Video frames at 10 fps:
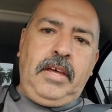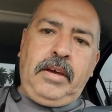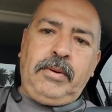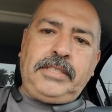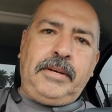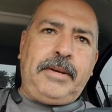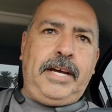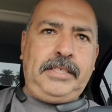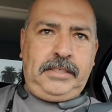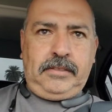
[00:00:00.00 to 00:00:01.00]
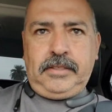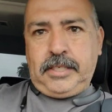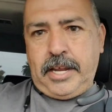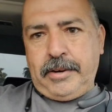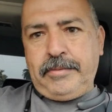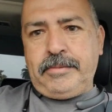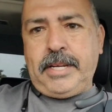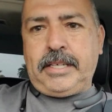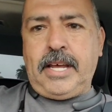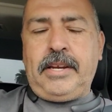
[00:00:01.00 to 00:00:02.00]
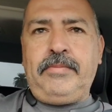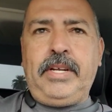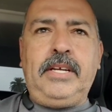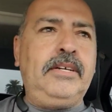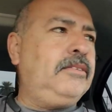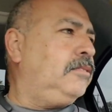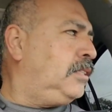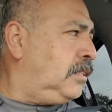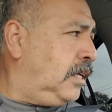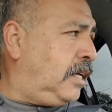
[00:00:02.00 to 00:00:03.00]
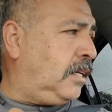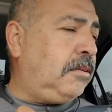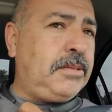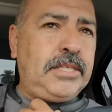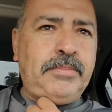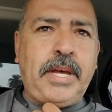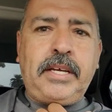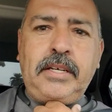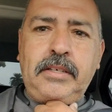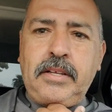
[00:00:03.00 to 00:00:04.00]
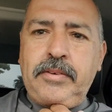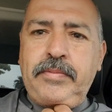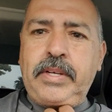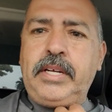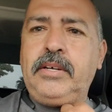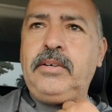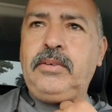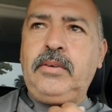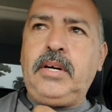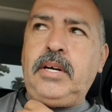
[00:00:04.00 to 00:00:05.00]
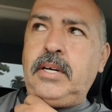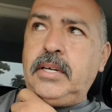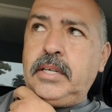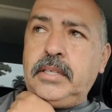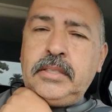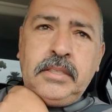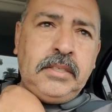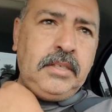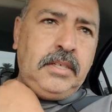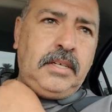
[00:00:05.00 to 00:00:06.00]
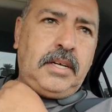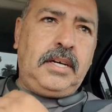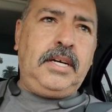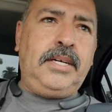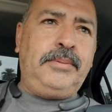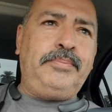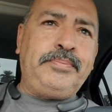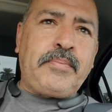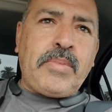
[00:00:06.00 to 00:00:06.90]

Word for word: Hey, what's up guys? This is Henry from Tech Daddy Videos and I'm just making another video on um,